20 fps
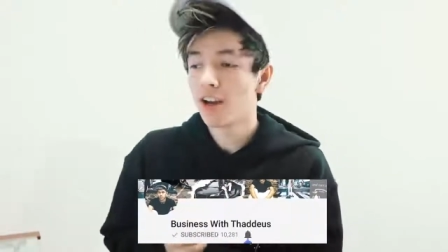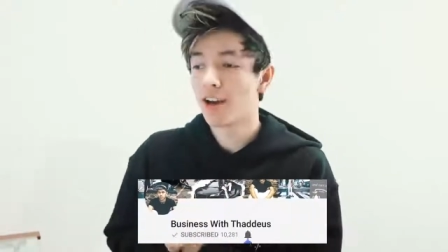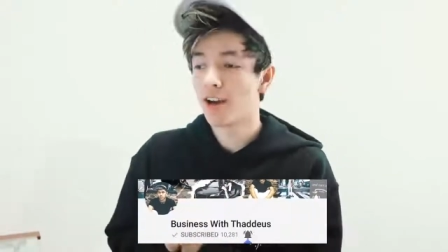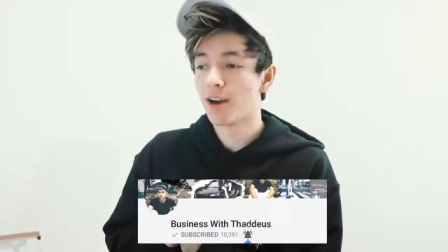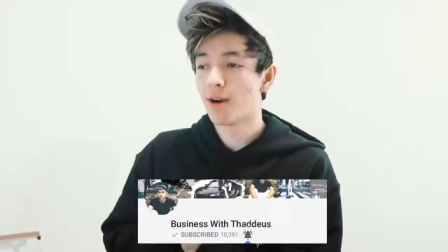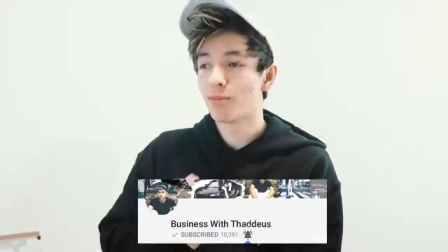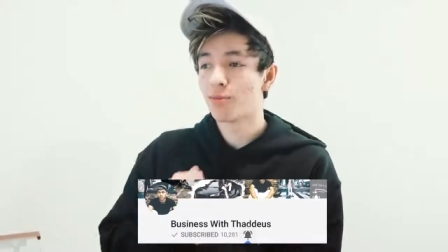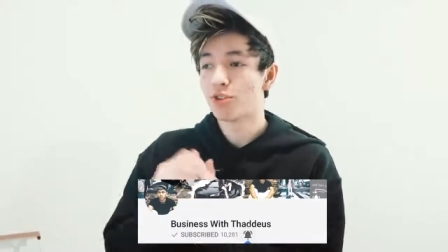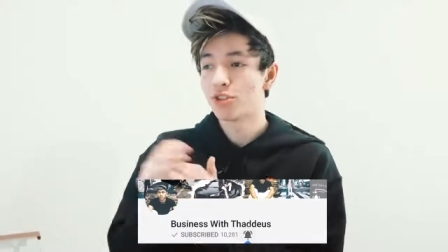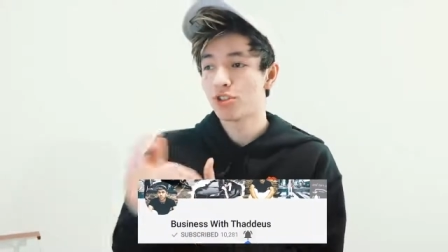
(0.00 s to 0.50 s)

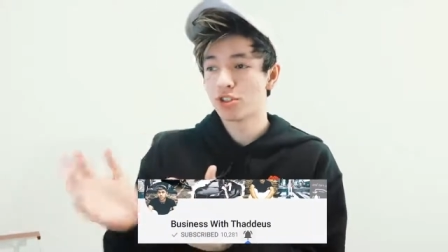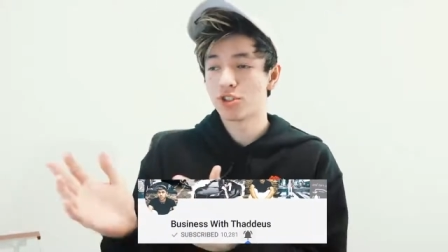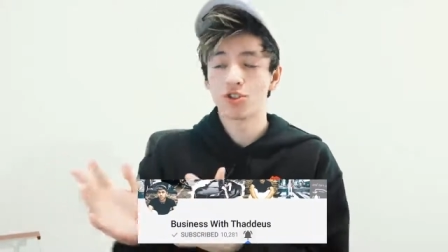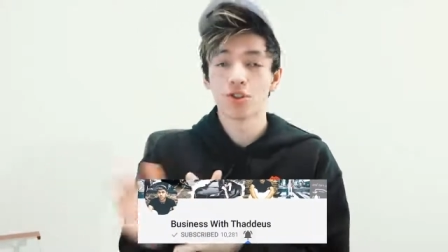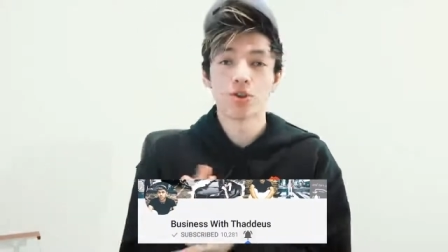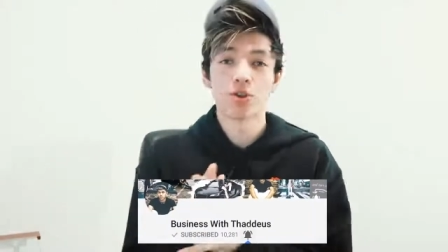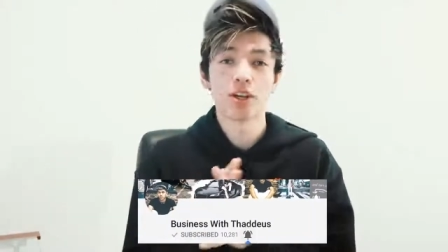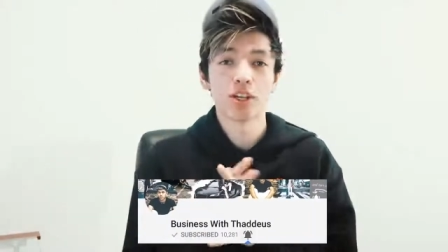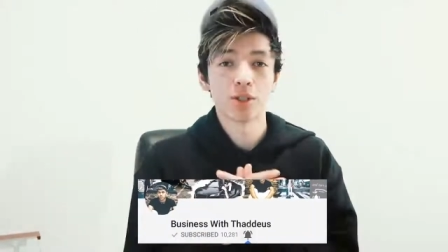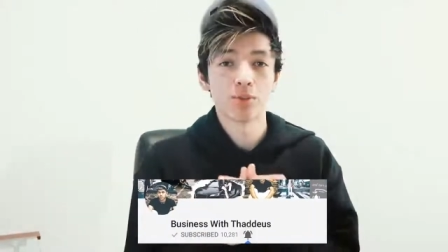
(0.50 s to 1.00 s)
um, just to show
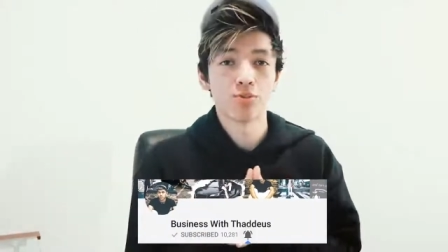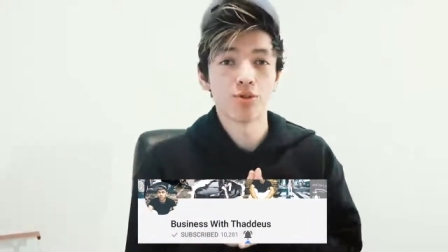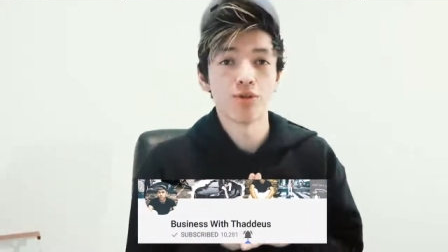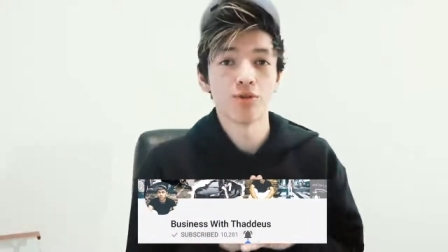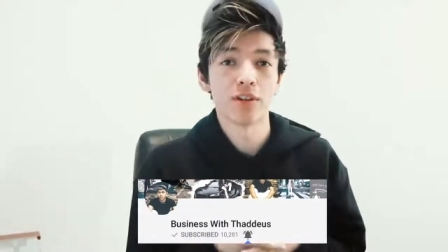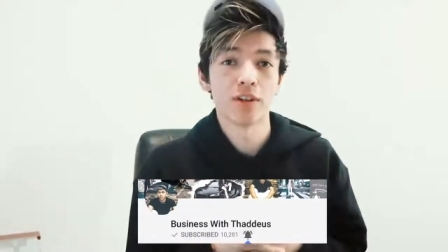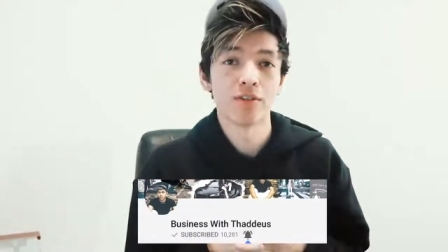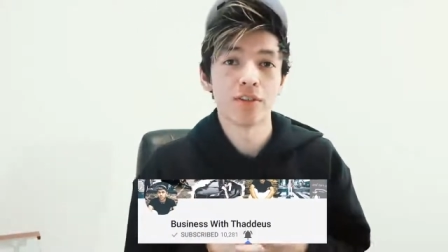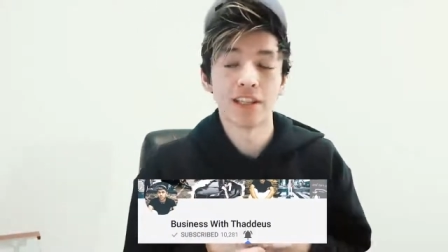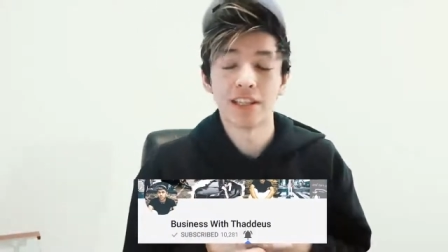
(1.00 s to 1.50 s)
you guys proof
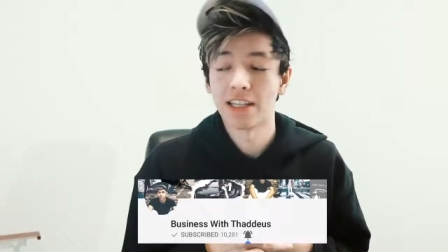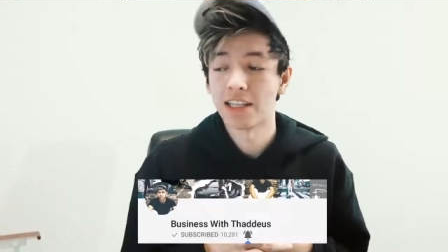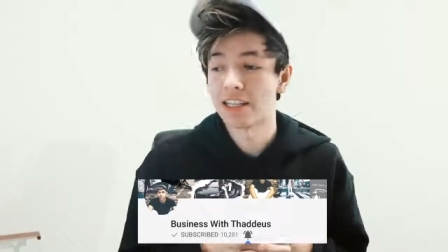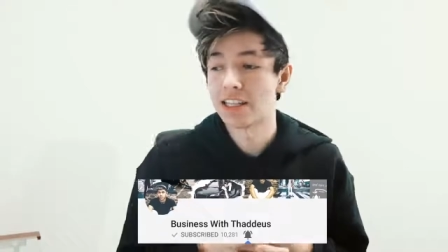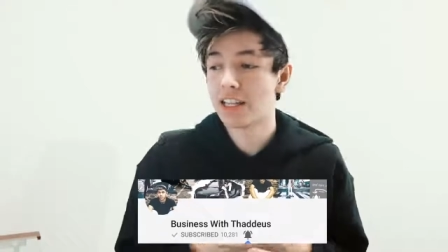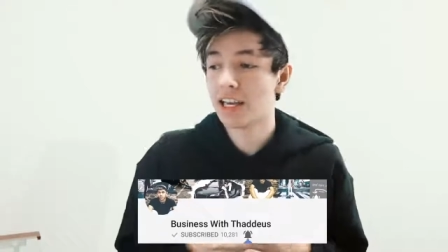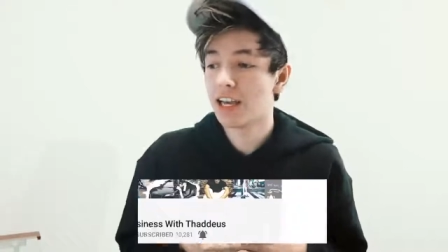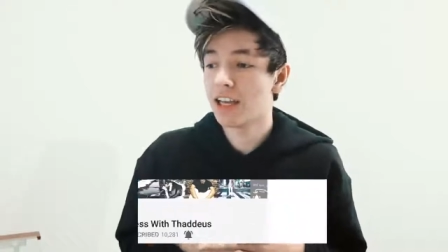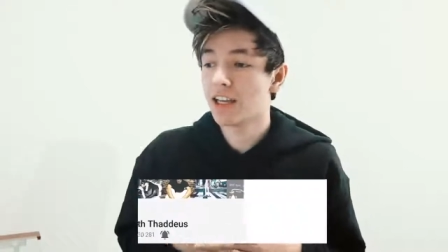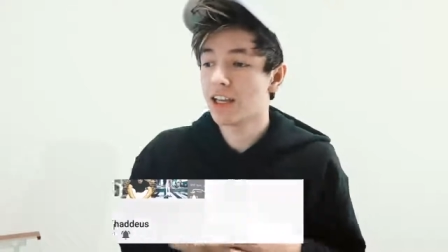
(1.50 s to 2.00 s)
and everything like
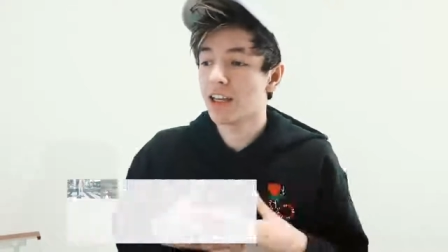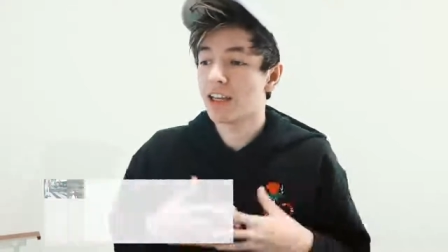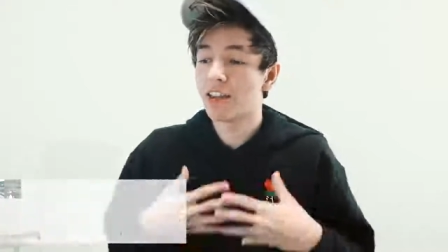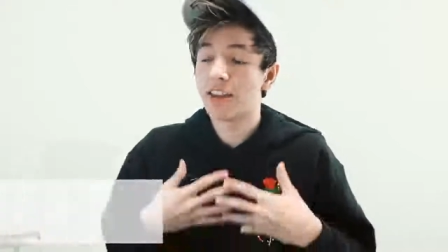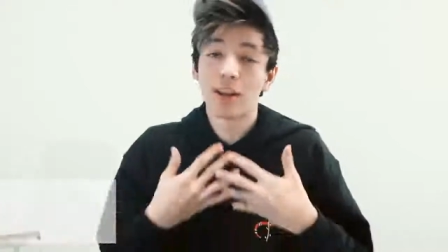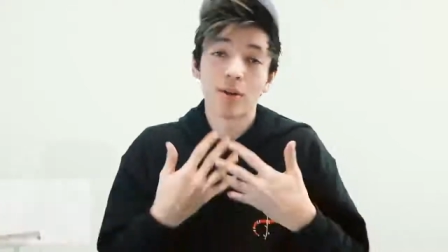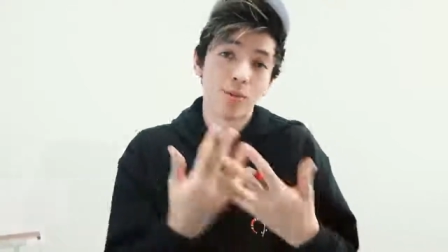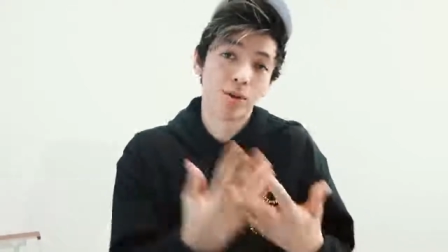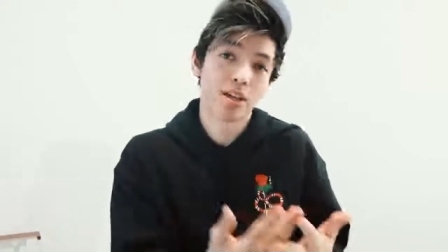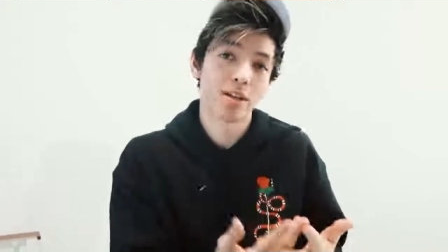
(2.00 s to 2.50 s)
that, and
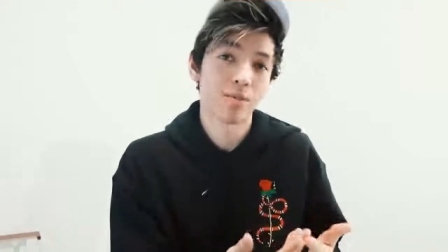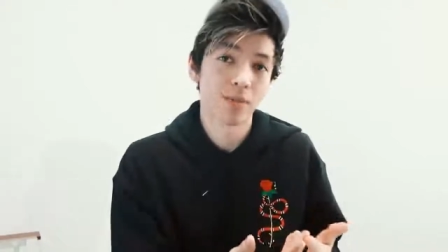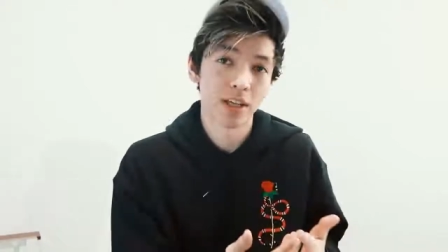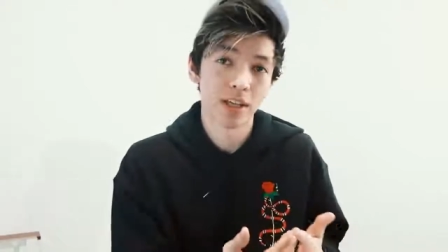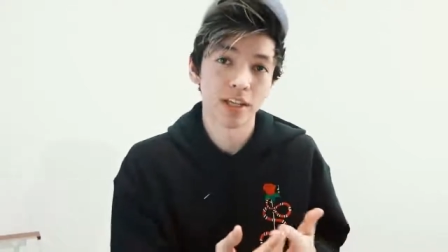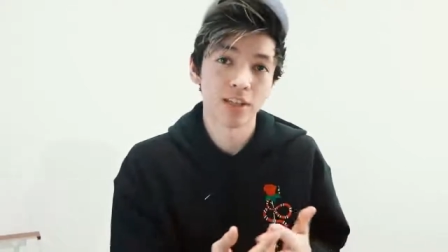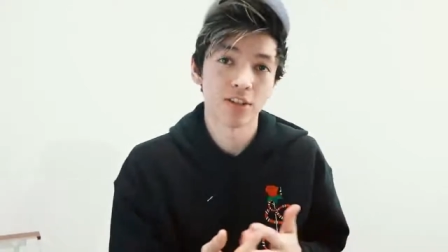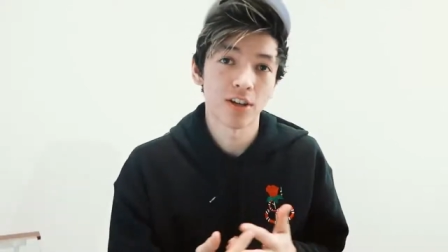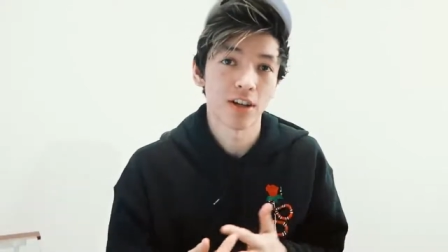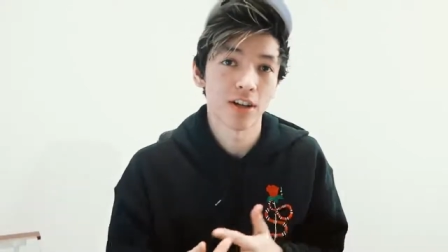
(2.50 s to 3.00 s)
then we can
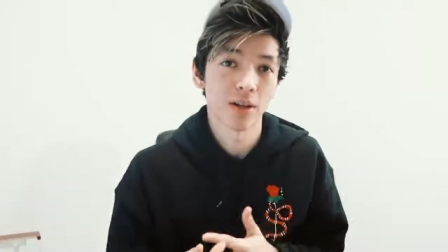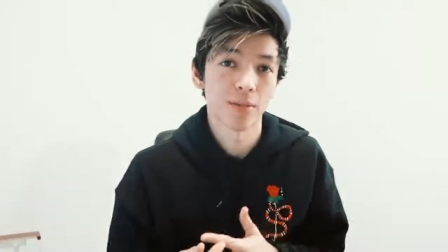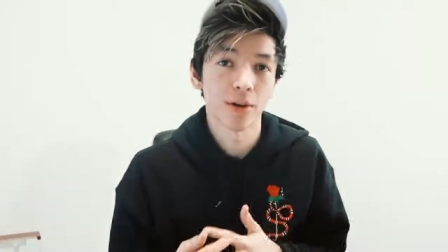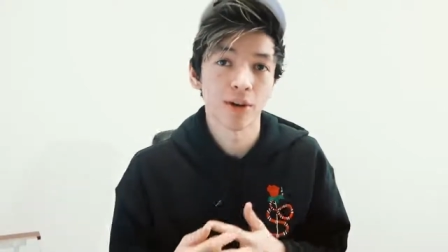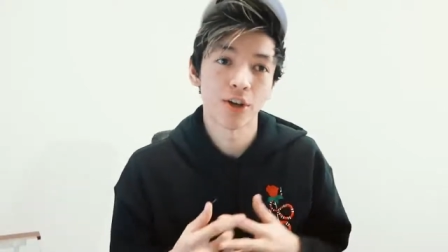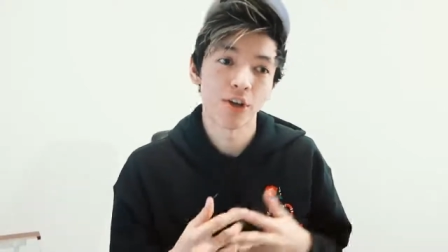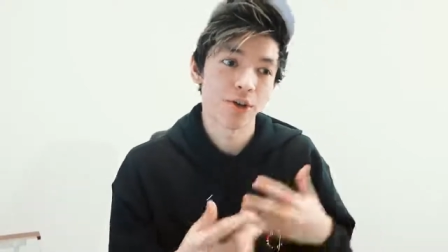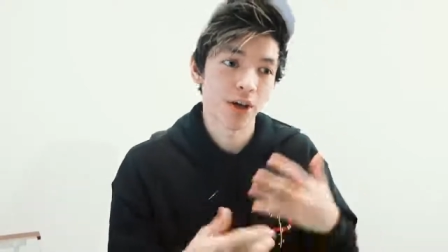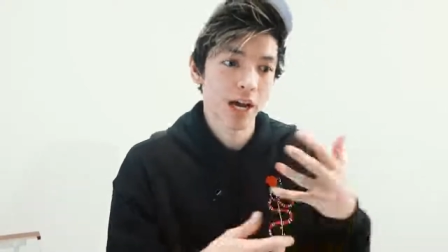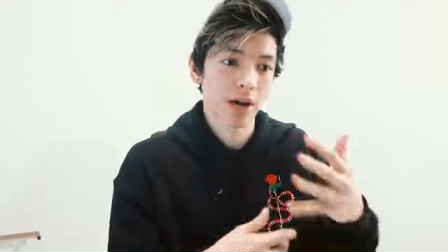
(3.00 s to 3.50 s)
begin talking
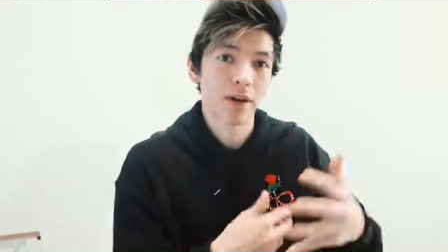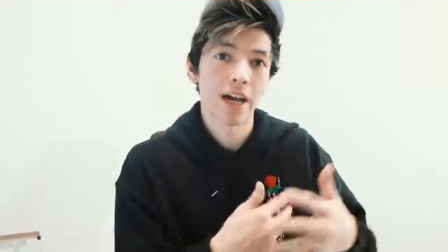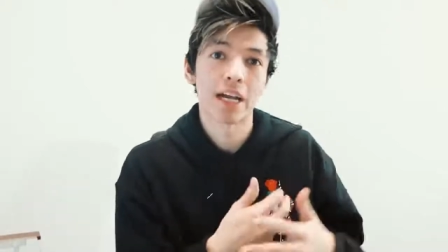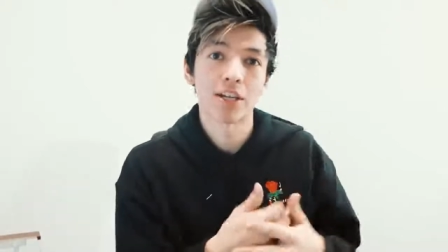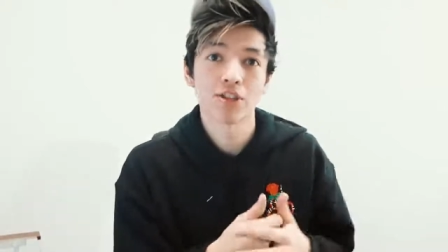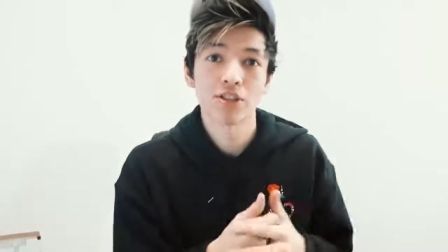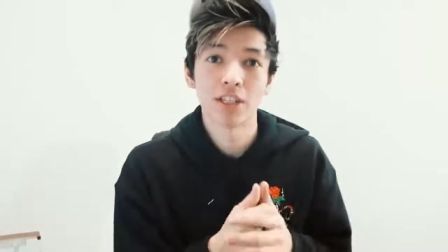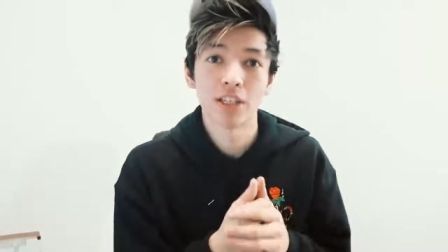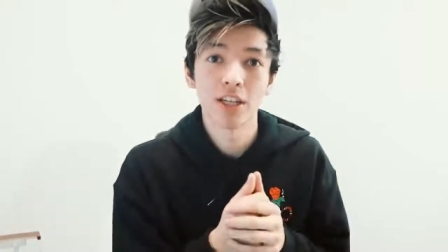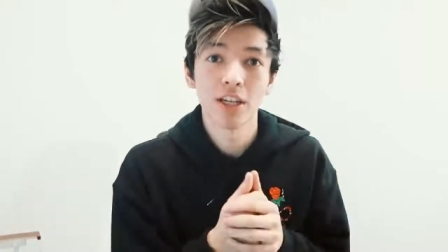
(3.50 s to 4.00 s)
about, you know, how I
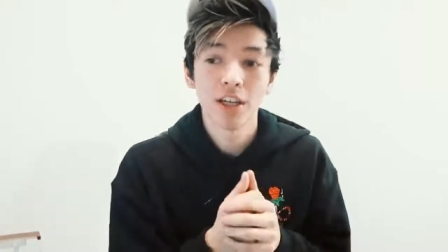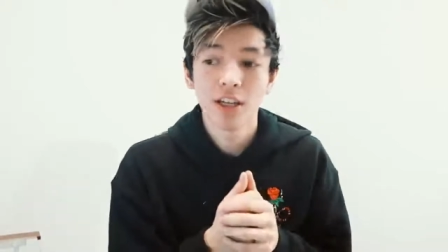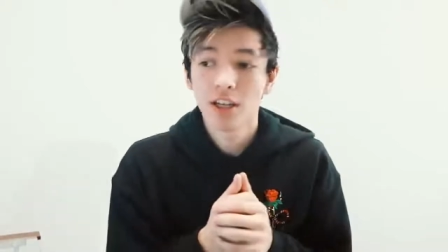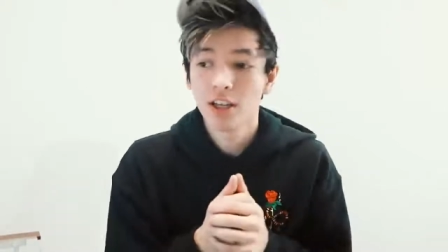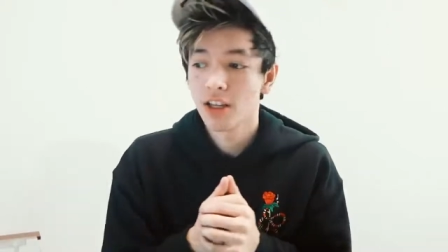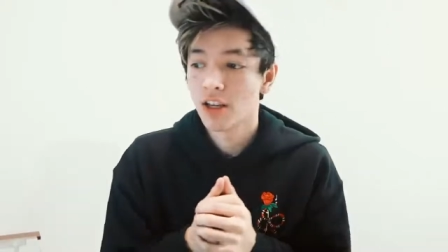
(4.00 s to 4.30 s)
actually